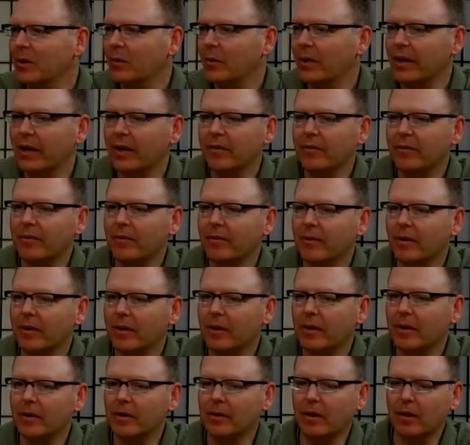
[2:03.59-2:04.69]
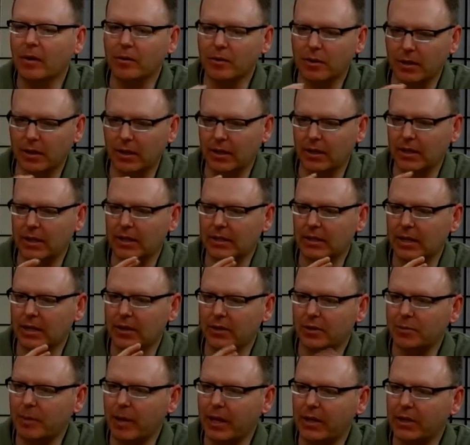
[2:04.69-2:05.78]
We have like I said,
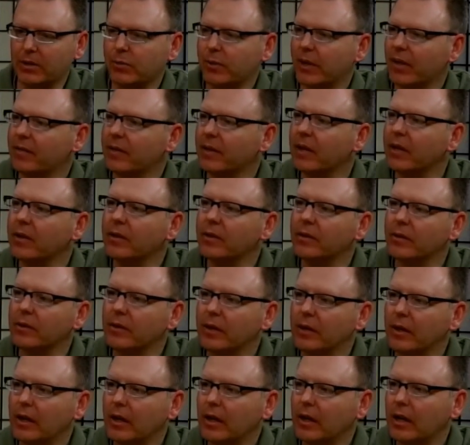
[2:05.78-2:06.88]
our Spanish. We have another.